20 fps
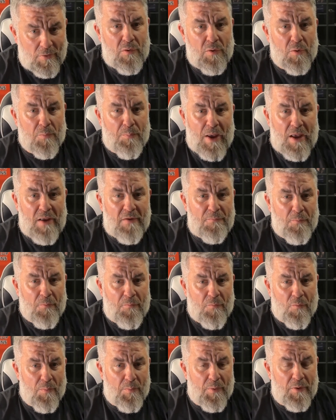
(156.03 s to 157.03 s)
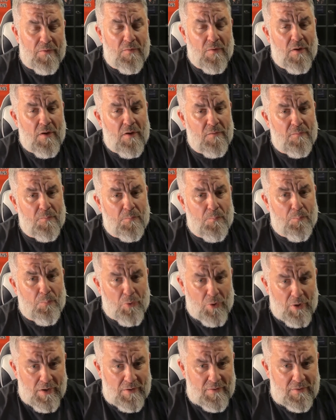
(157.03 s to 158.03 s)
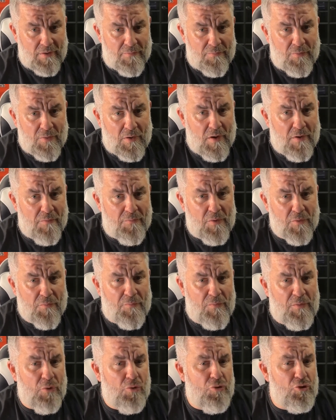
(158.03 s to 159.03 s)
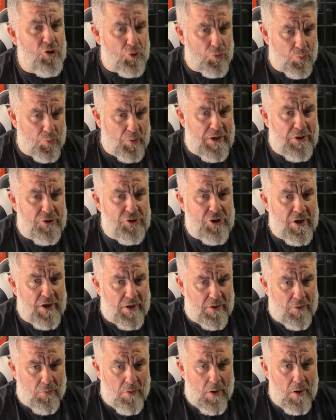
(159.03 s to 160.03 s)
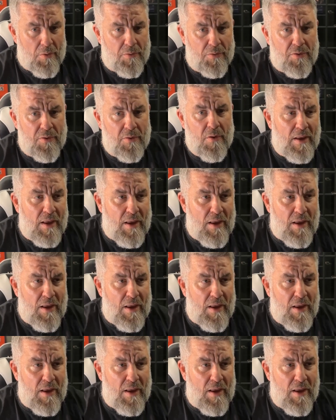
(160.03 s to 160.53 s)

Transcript: Your past performance is predictive of your future reach and growth.